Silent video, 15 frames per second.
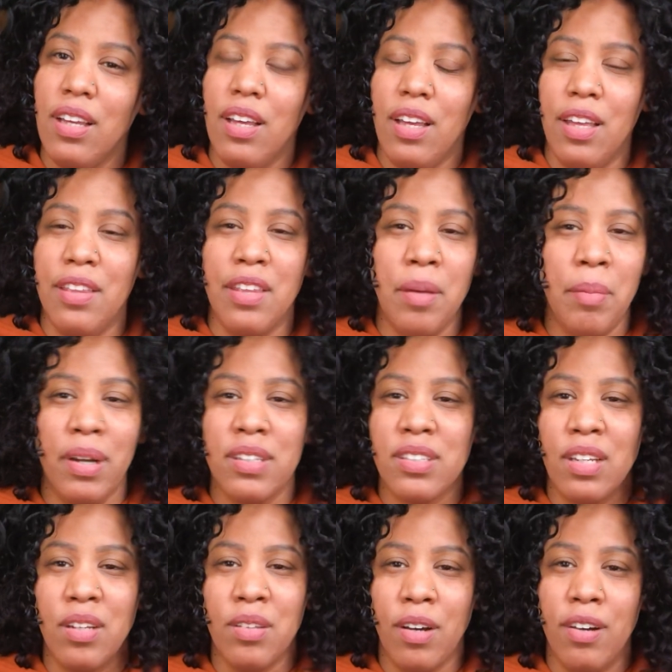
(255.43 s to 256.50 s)
and that might
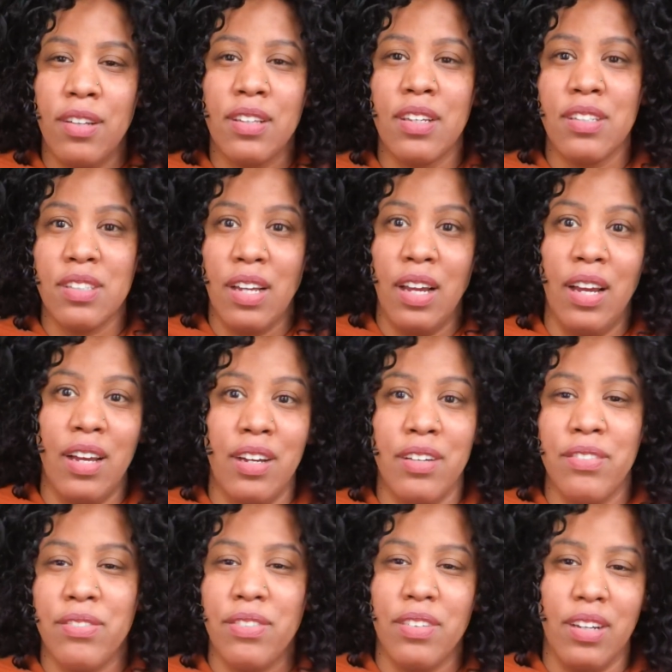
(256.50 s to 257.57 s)
sound odd because I
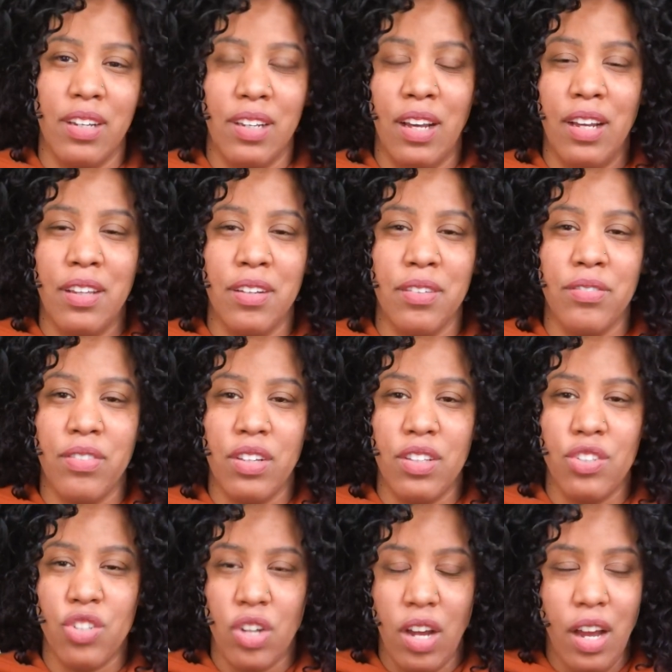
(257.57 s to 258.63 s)
have a lot of
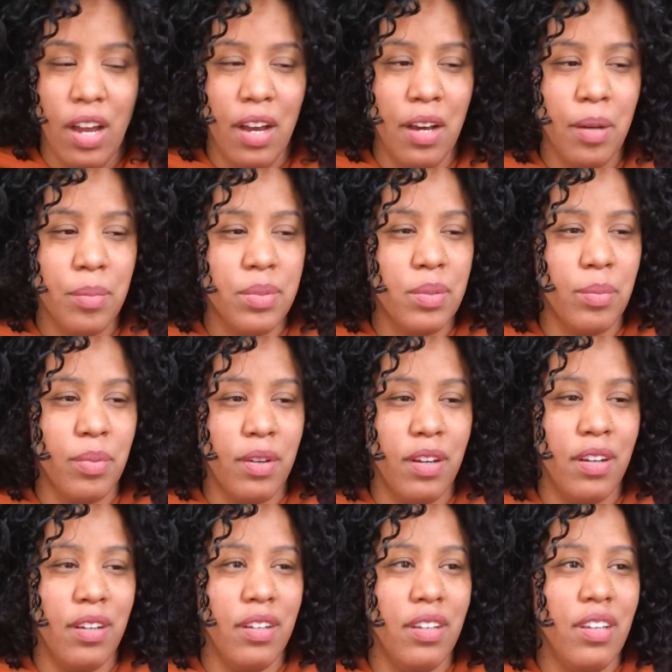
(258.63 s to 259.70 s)
jobs,
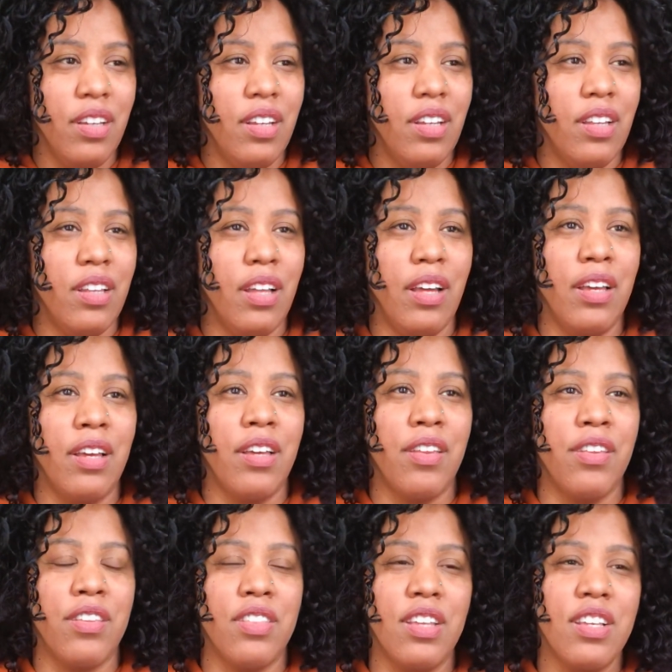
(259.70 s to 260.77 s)
but like
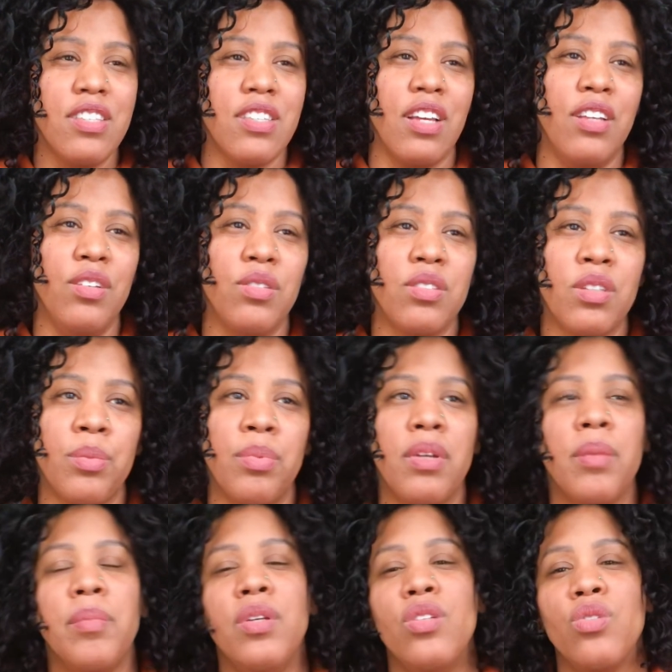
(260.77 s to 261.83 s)
the things that used to bring
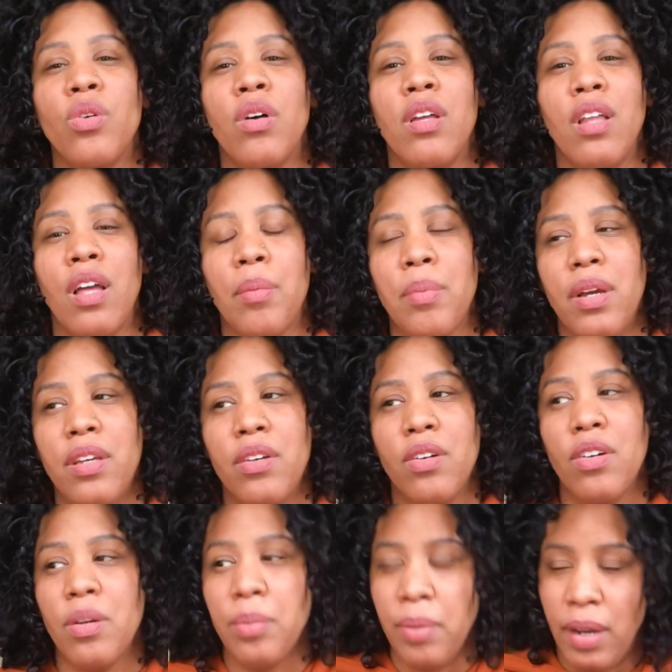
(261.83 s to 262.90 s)
me joy, like my
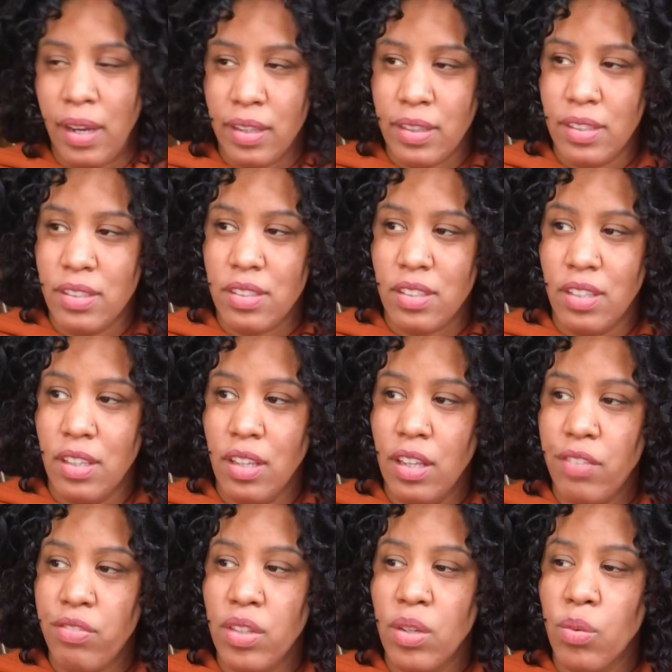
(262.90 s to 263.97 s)
yoga practice and
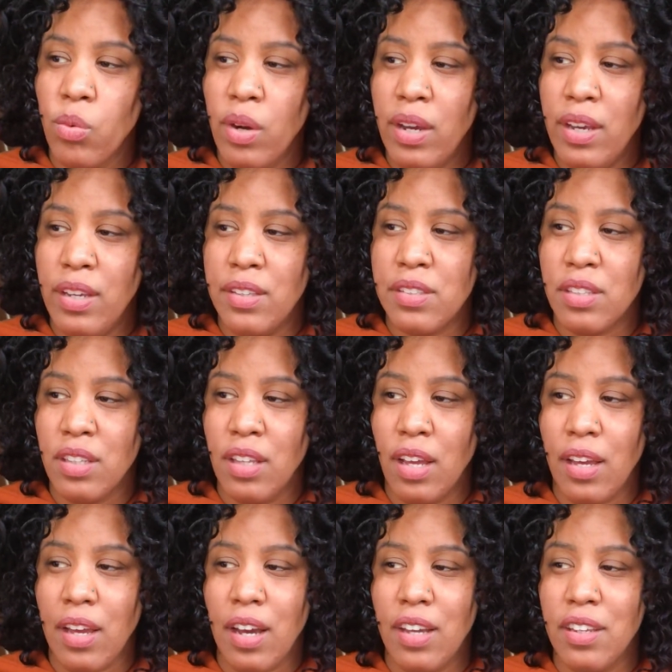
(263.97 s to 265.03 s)
lifting weights, and
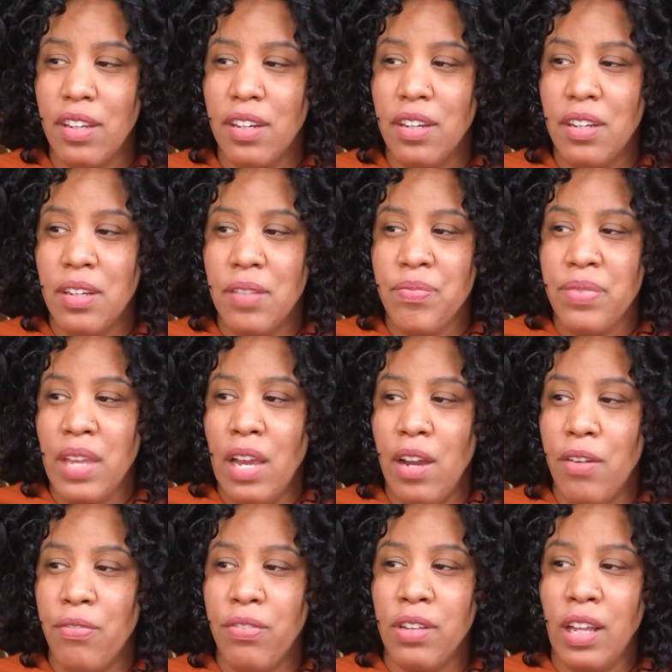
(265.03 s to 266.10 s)
I kind of
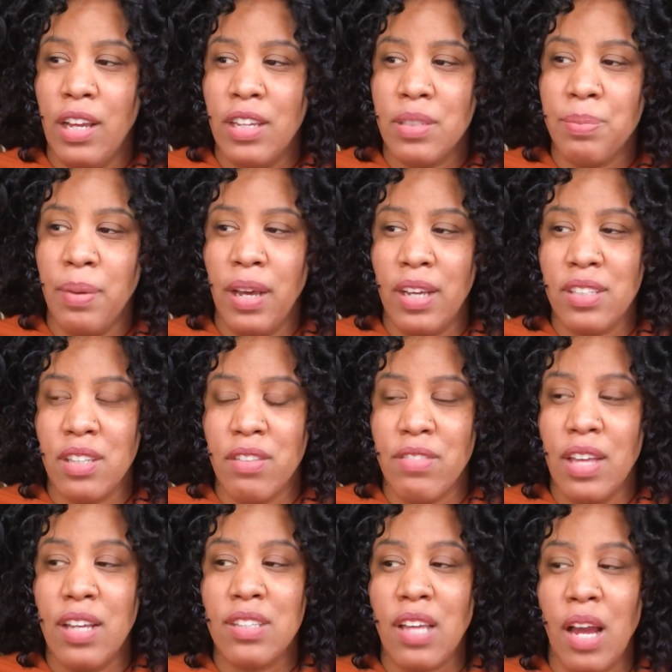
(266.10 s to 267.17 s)
have flashbacks of
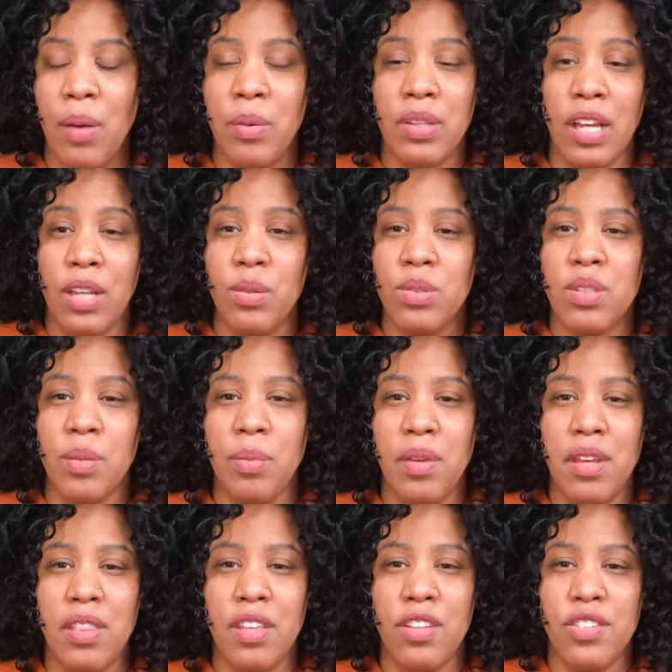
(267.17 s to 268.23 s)
that time when I used to be
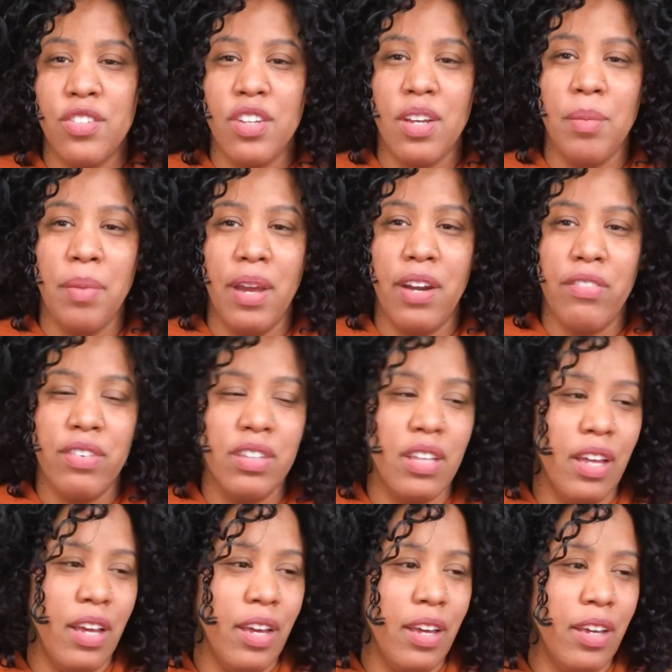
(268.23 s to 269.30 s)
in the gym every
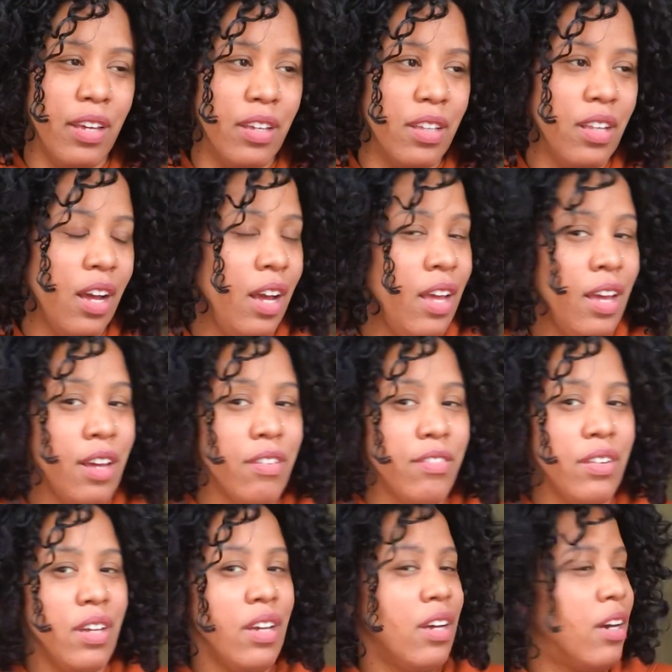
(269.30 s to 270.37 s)
day, and I have
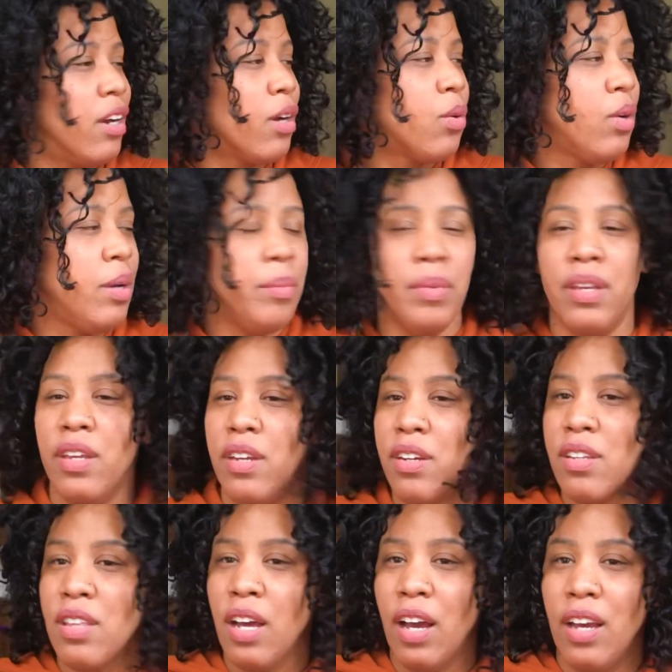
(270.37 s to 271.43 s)
equipment
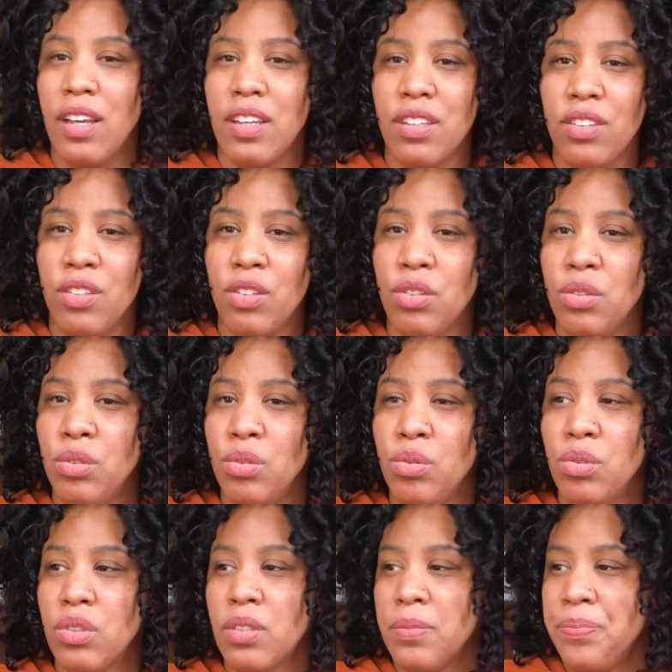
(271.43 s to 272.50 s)
here that I can
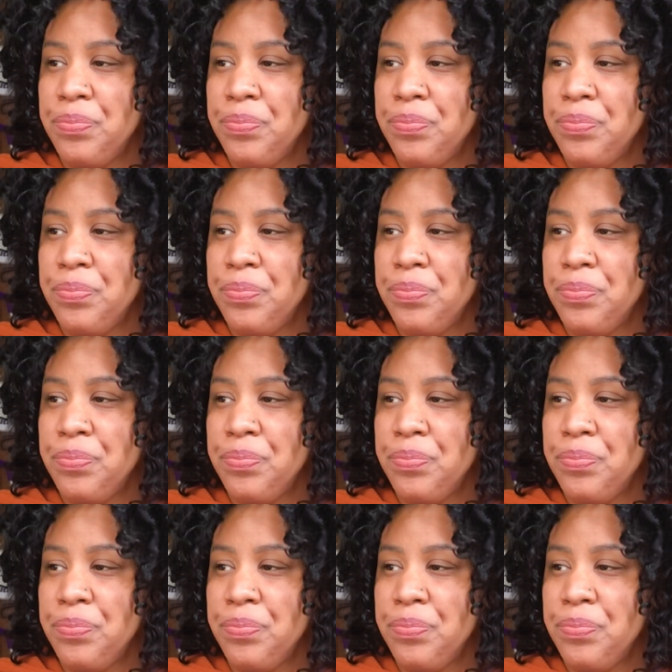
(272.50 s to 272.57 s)
use.